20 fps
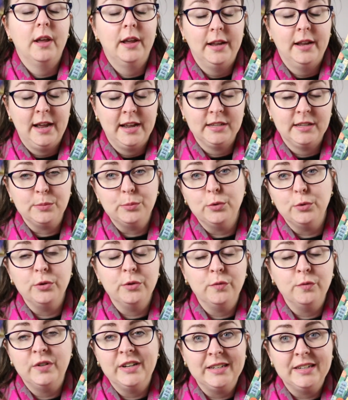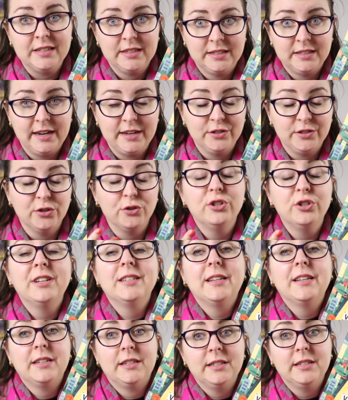has moved interstate, so she
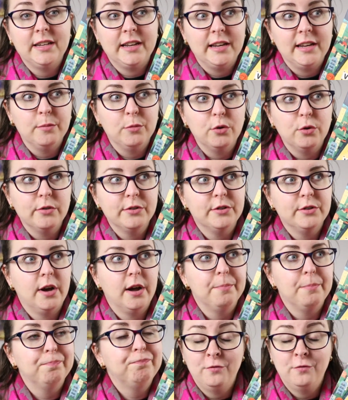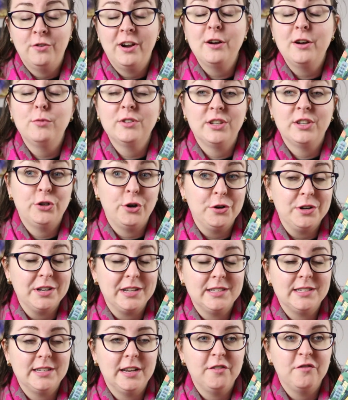doesn't get to see him all the time. Freya was a
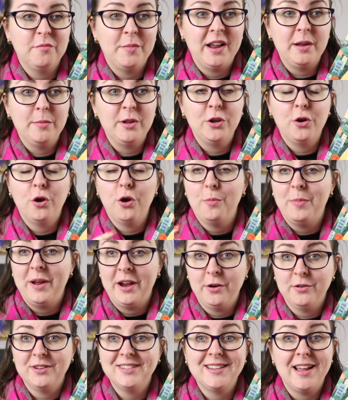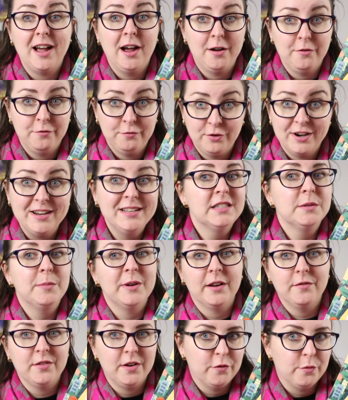donor-conceived baby. Her parents are friends,
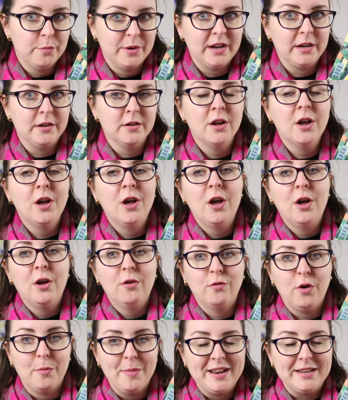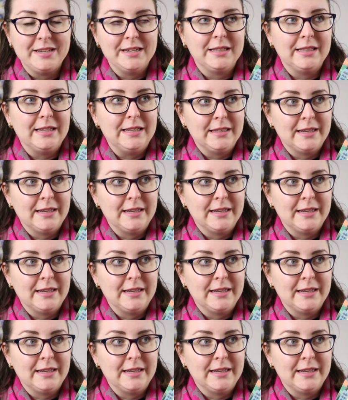but have never been romantically